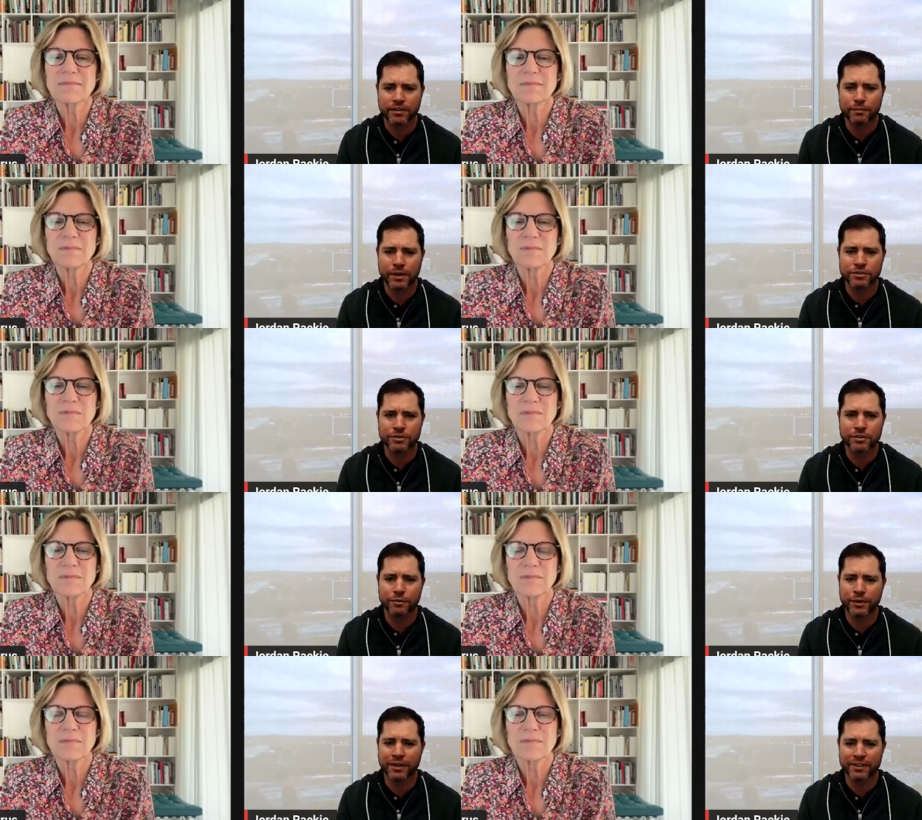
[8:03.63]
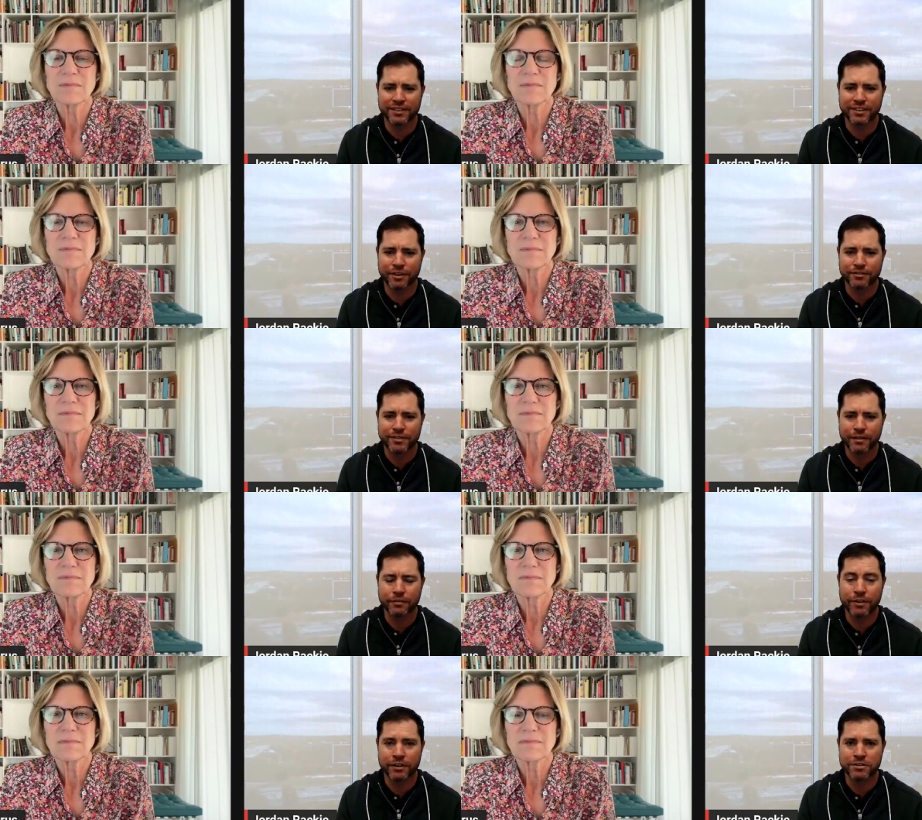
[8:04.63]
Speaker 1: make sure that we you know have a
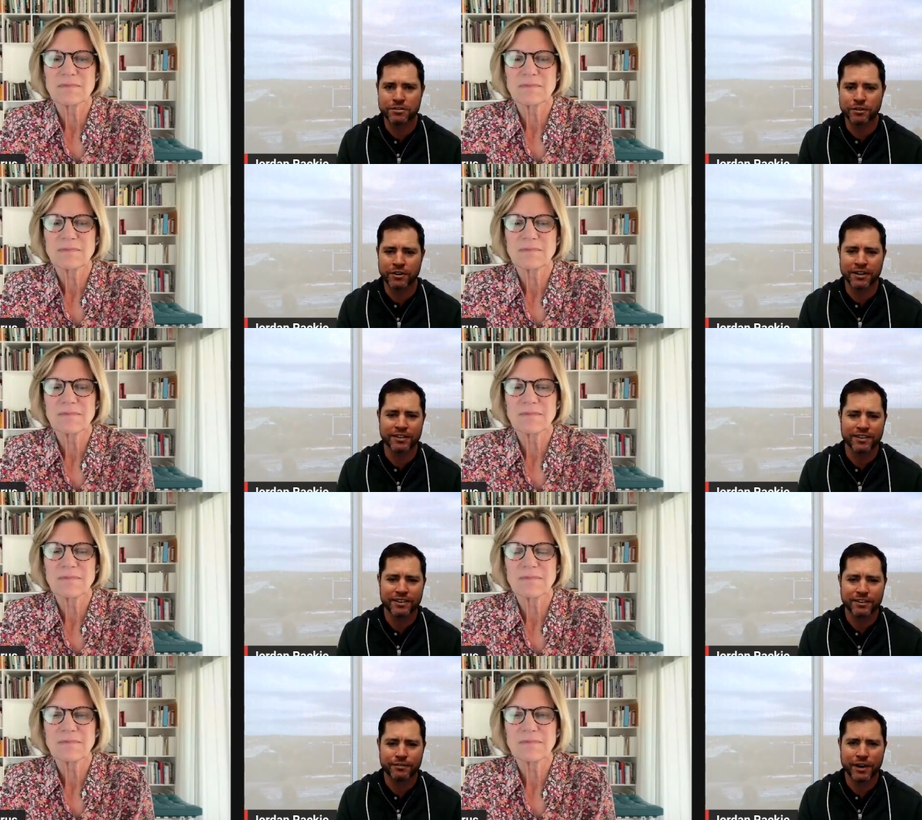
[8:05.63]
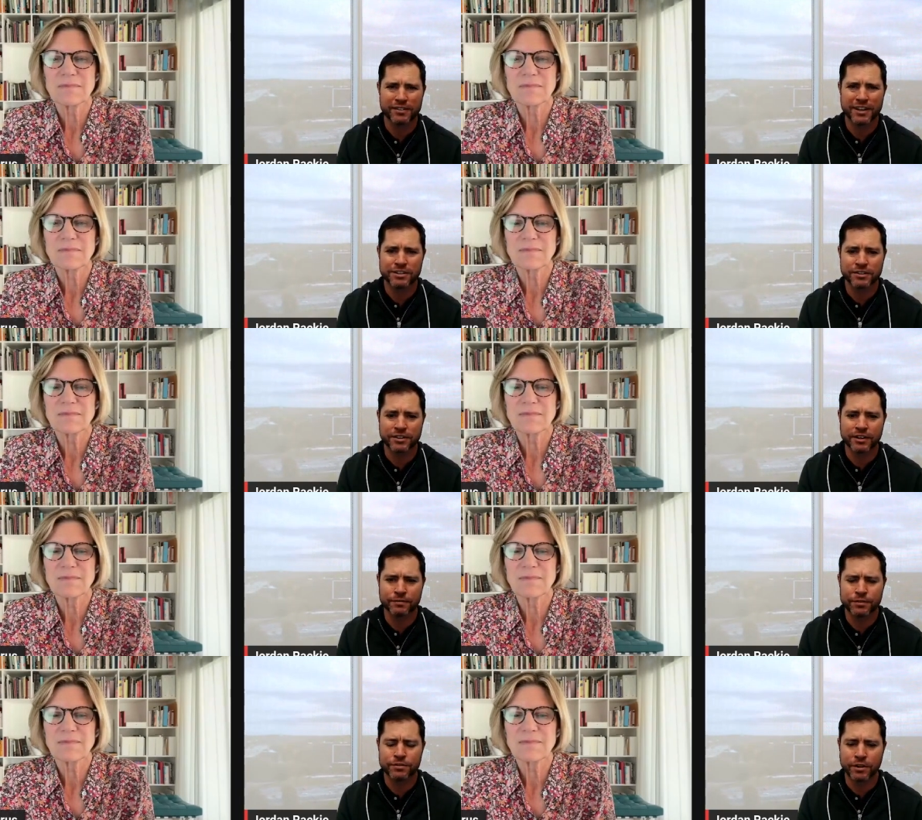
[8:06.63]
very sturdy foundation and
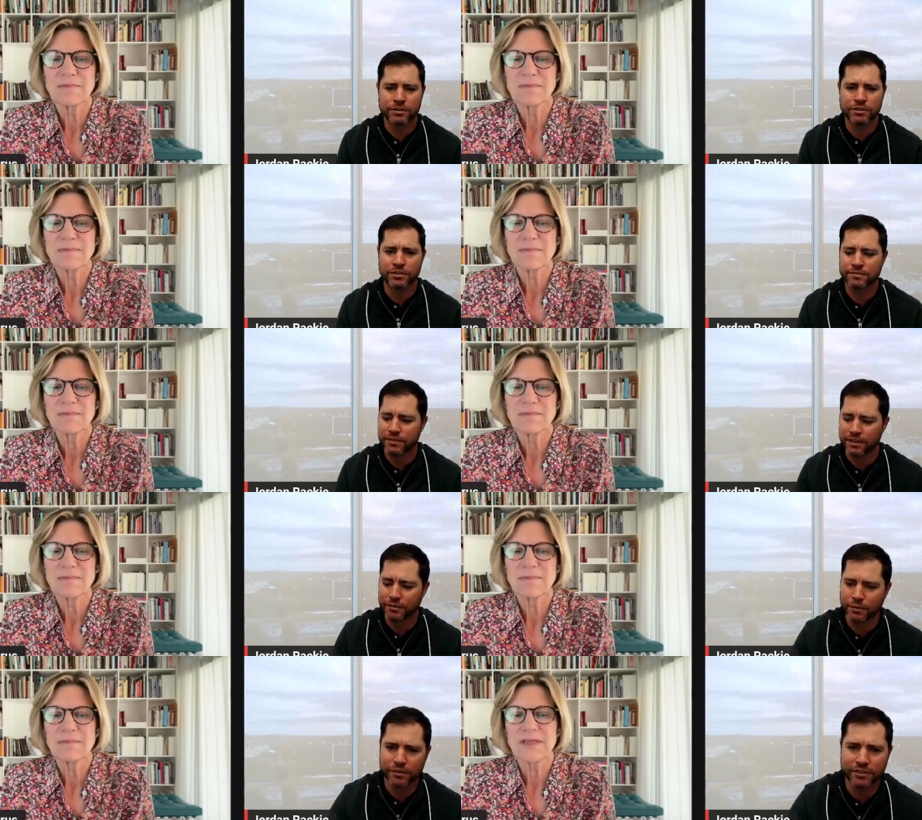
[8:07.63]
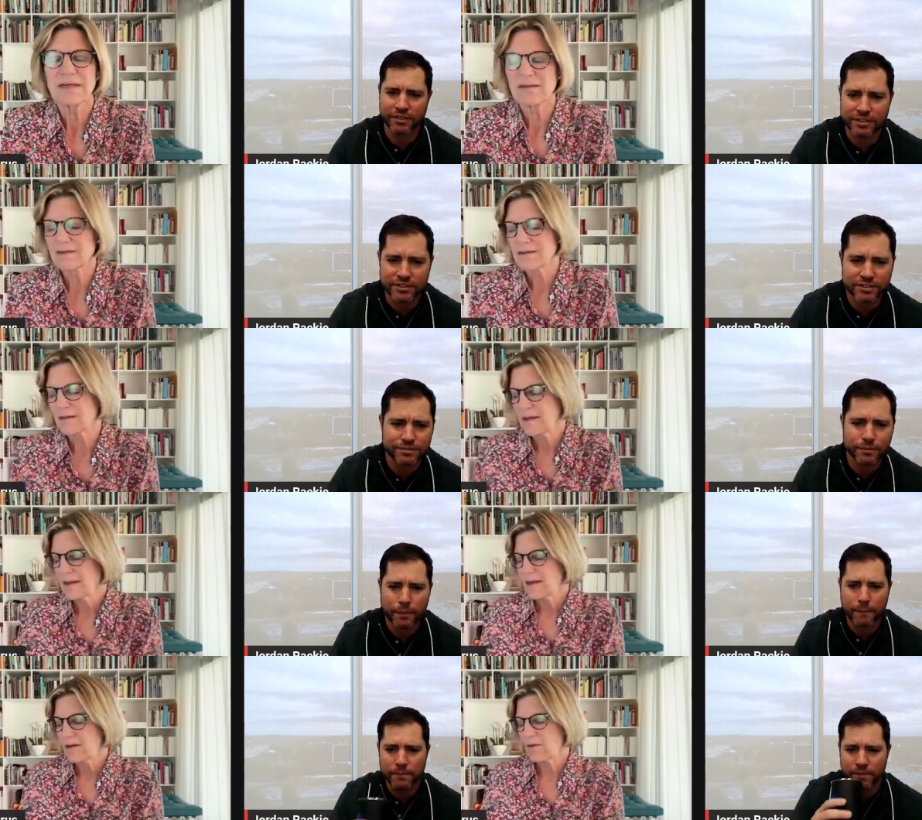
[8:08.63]
infrastructure as an organization yeah.
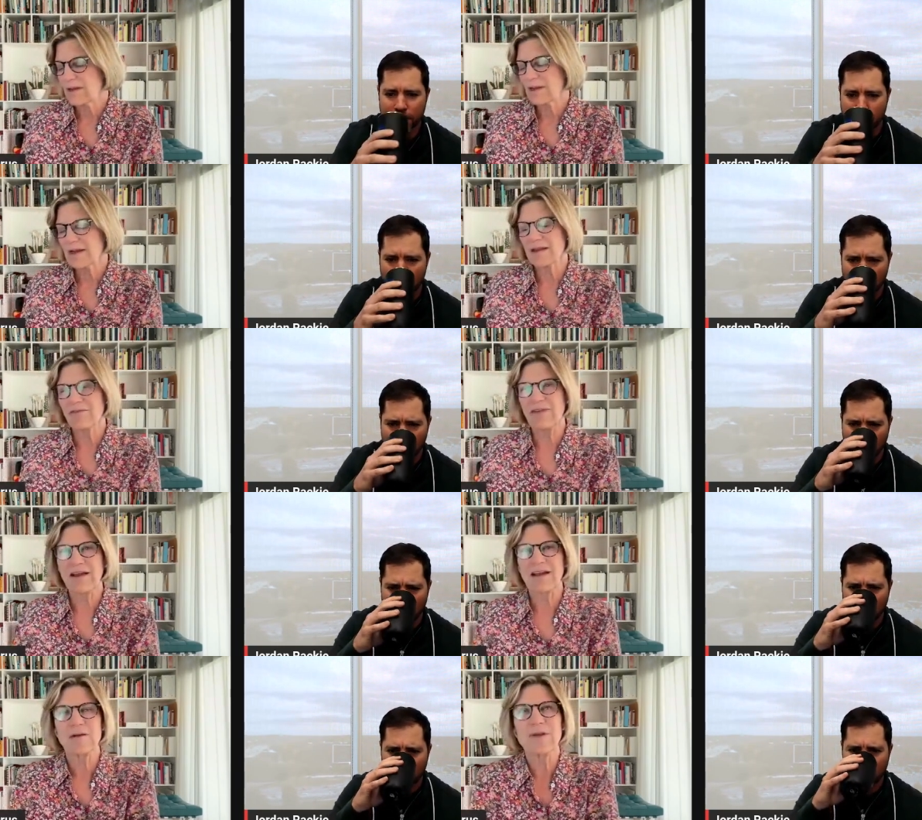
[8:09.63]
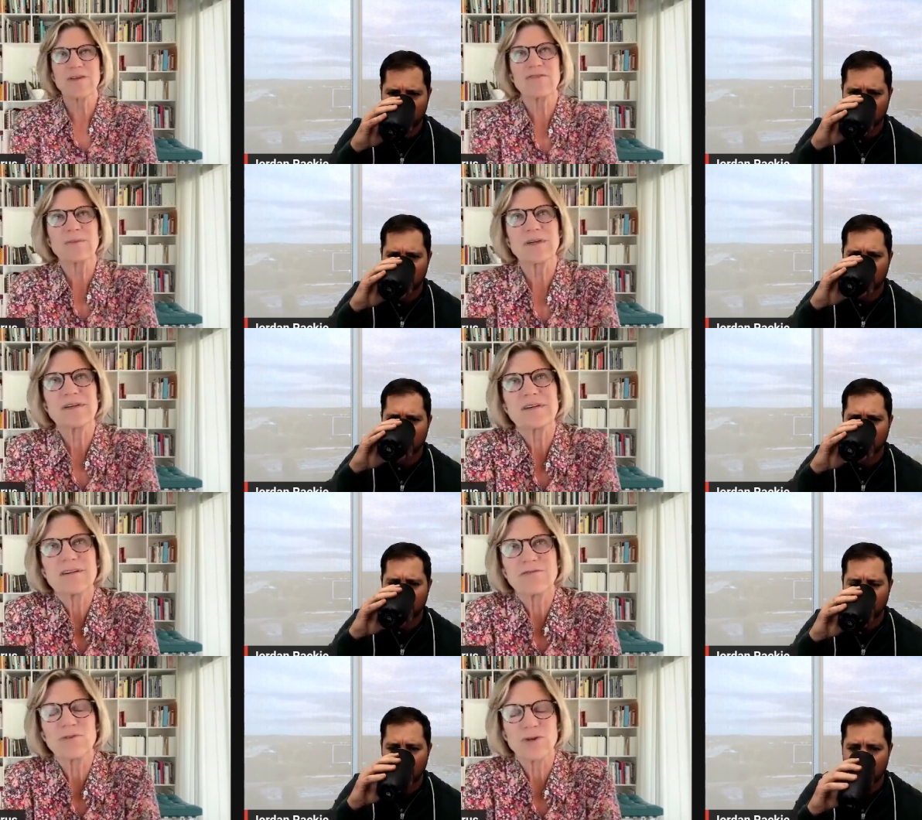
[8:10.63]
Speaker 2: Well, I love that coming from a,
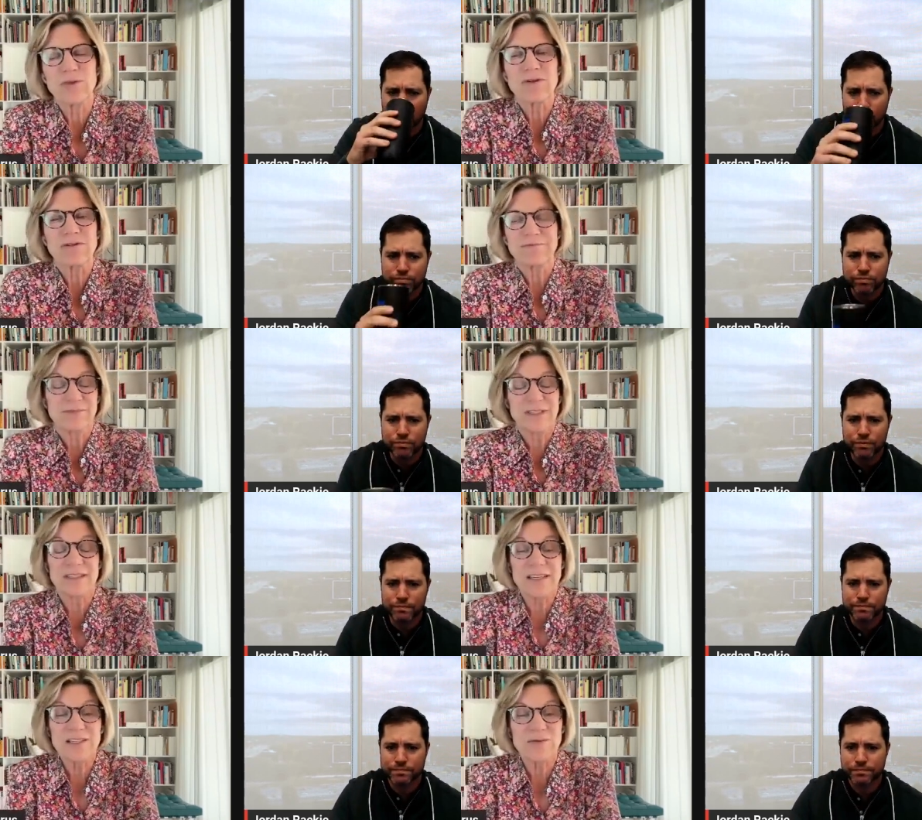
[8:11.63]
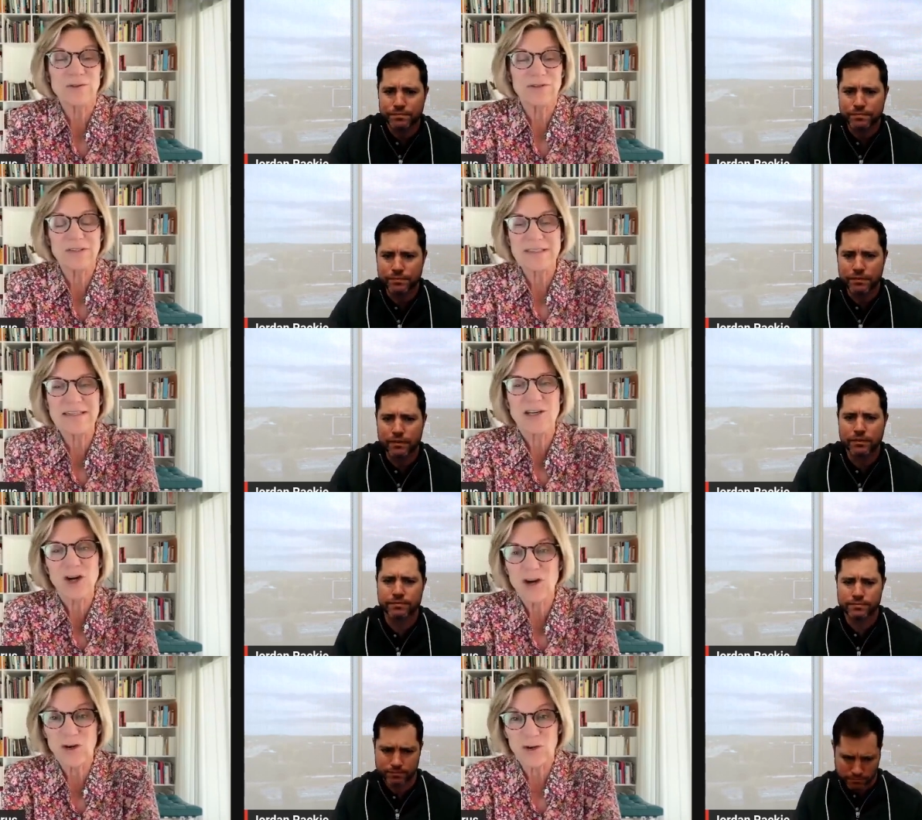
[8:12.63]
a, former successful
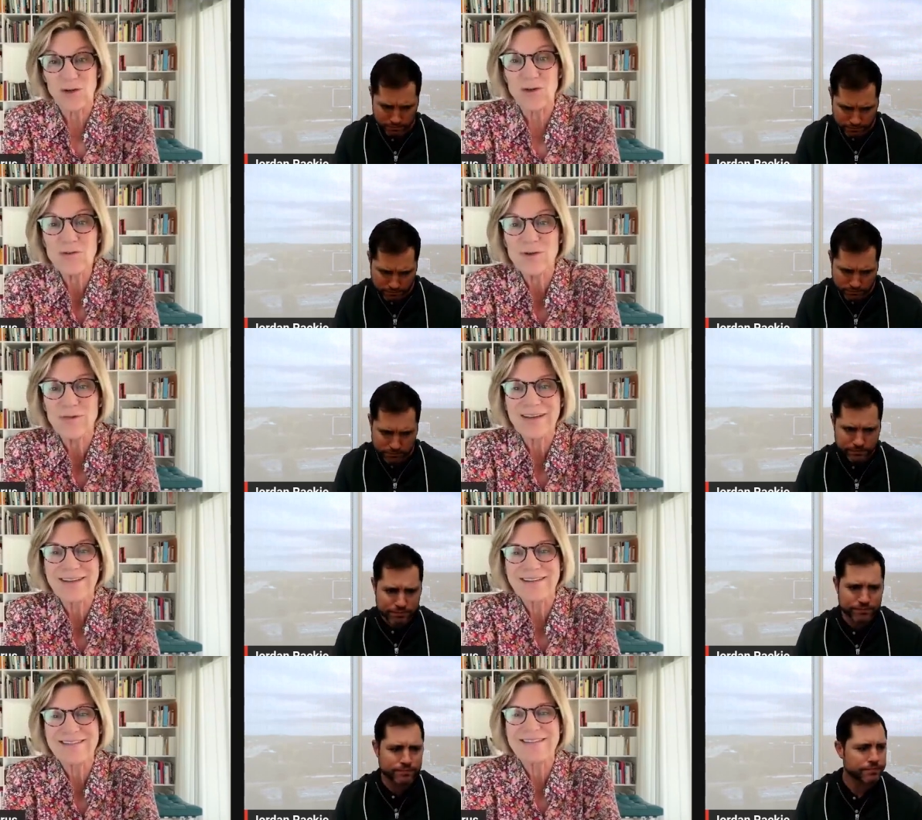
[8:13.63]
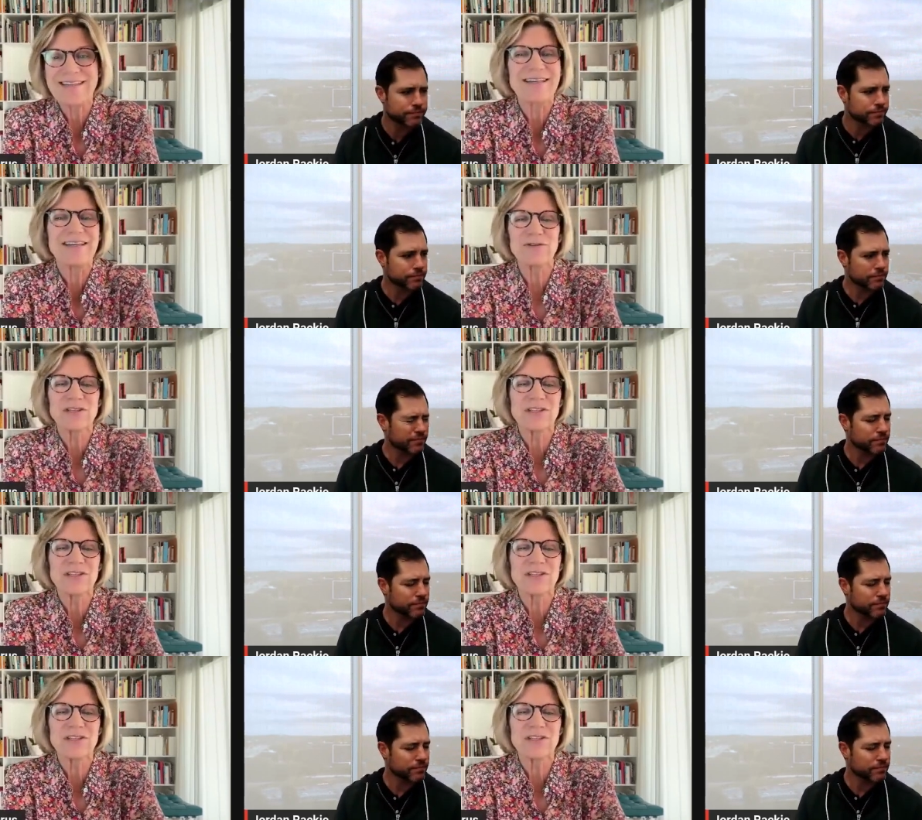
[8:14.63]
CRO moving into the CEO